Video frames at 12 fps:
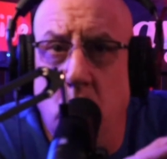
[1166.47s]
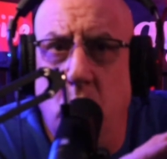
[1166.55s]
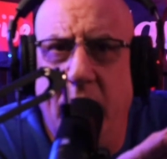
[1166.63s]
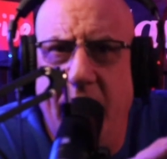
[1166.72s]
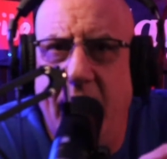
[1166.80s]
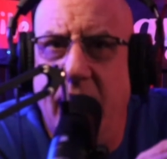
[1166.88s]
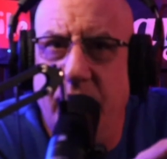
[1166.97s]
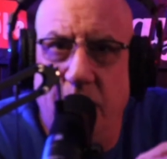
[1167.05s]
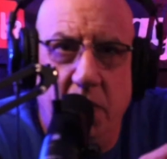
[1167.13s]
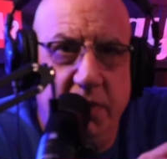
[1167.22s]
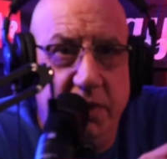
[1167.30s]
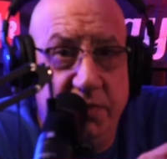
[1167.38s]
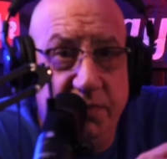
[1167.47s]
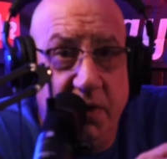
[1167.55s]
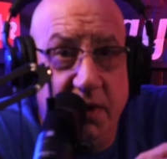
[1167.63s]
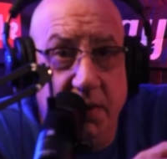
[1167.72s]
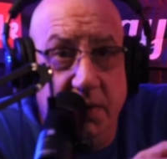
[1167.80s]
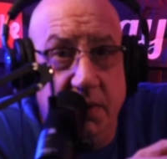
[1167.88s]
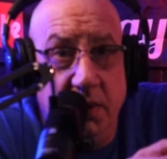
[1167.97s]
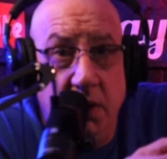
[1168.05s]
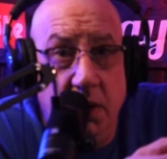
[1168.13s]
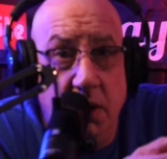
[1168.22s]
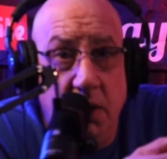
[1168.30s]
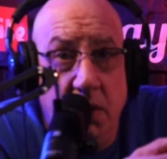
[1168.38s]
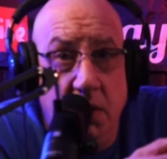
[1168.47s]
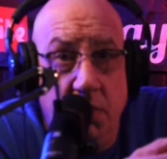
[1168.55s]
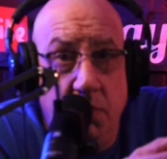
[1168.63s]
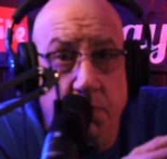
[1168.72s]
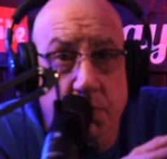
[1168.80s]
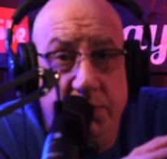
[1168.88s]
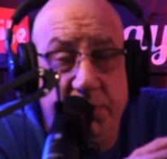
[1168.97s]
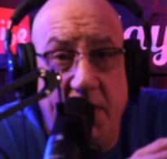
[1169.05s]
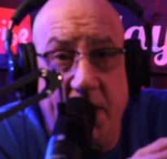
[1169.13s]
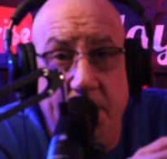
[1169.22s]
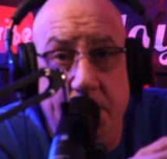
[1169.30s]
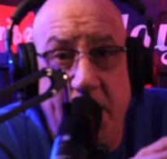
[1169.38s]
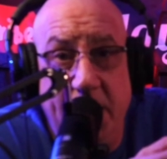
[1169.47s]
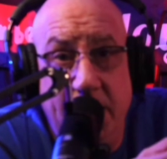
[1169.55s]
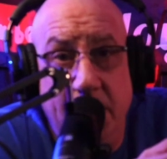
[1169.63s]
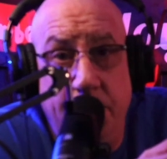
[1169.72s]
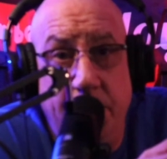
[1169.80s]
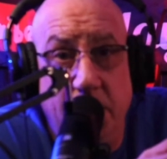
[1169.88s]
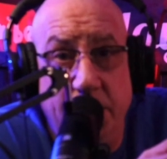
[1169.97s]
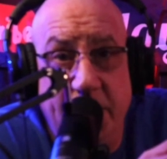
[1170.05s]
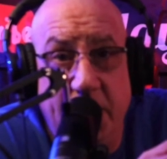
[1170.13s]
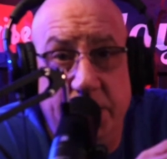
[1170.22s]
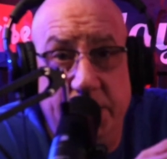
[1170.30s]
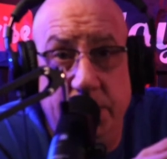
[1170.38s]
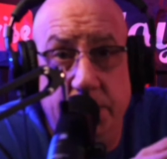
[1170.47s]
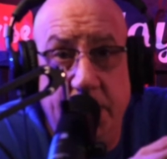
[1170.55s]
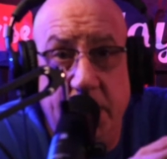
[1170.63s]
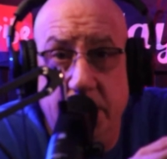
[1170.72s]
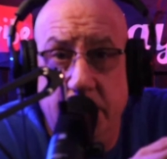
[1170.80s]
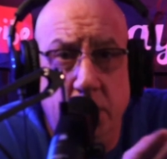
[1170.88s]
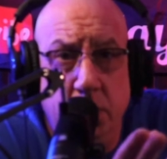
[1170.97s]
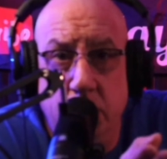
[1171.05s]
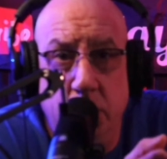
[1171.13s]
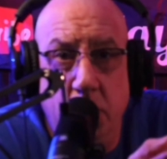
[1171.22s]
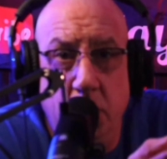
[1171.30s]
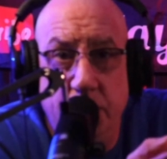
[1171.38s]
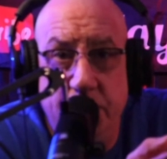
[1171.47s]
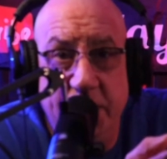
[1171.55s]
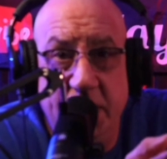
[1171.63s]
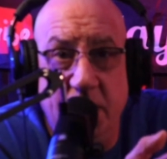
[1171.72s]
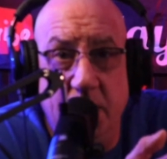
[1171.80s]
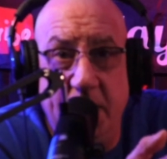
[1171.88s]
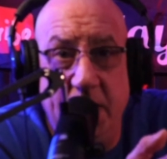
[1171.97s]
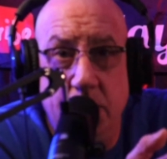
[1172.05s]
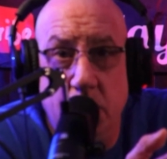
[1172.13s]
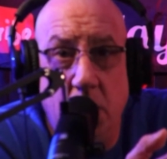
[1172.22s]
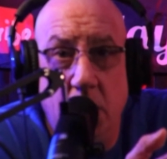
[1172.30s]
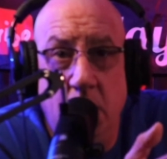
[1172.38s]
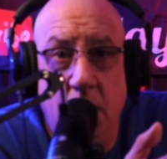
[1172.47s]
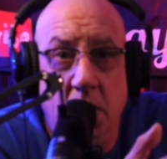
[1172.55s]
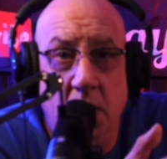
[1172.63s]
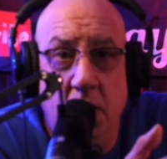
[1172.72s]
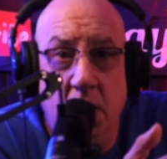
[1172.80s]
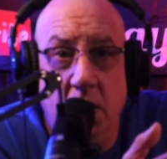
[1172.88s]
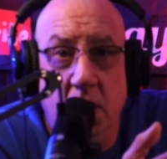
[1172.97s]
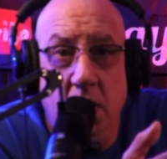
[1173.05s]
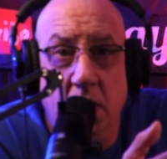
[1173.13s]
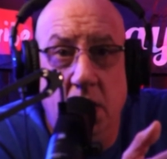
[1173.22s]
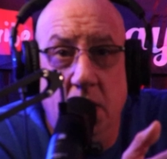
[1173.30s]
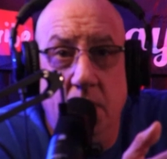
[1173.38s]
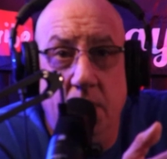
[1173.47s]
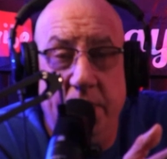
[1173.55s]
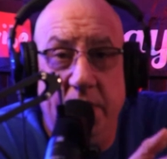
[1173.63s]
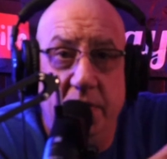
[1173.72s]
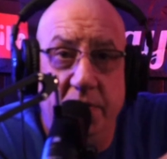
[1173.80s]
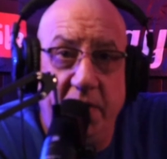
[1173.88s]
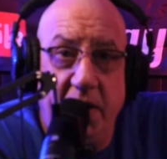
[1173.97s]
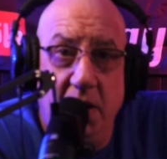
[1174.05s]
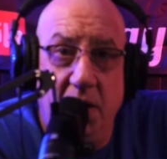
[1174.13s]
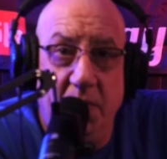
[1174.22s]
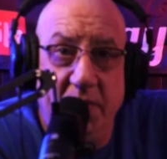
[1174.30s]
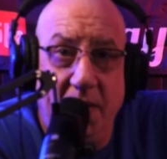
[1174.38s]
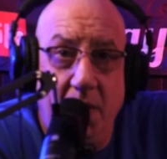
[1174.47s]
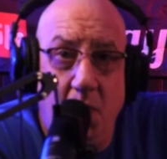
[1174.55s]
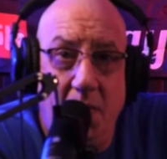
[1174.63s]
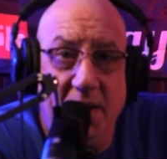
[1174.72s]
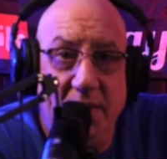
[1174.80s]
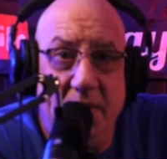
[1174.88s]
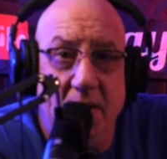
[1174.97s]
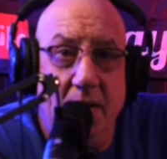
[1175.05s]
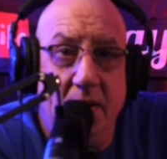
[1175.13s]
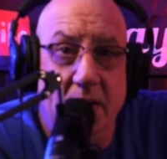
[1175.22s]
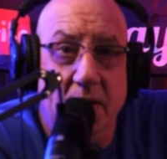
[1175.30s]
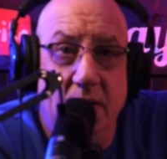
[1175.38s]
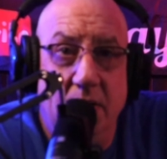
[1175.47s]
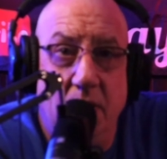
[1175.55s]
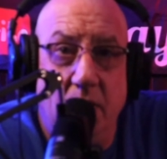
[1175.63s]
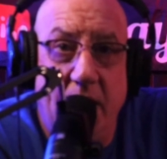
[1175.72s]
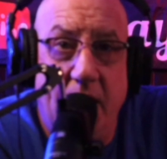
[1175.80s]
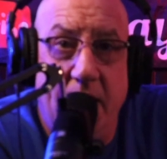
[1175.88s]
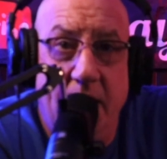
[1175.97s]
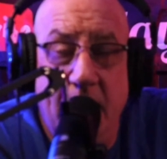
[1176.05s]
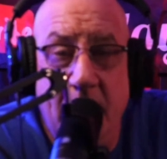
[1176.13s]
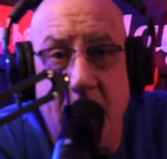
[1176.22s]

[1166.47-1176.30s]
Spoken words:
where have all these fucking sign-making protesters been? You don't see them anymore, because they got what they wanted, okay?